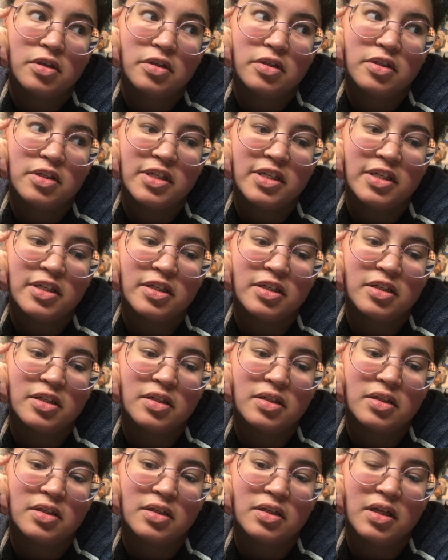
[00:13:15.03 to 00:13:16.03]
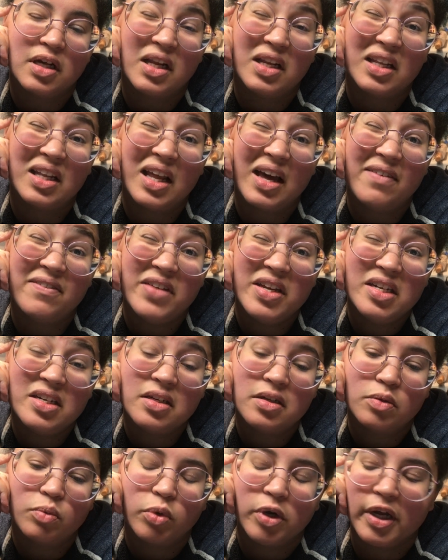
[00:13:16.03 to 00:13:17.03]
till
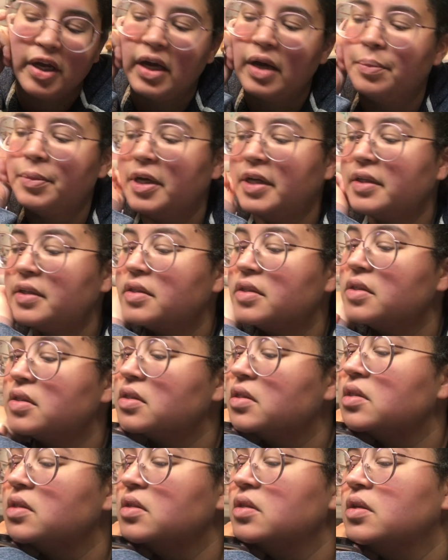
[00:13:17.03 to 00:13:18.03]
11 working on mugs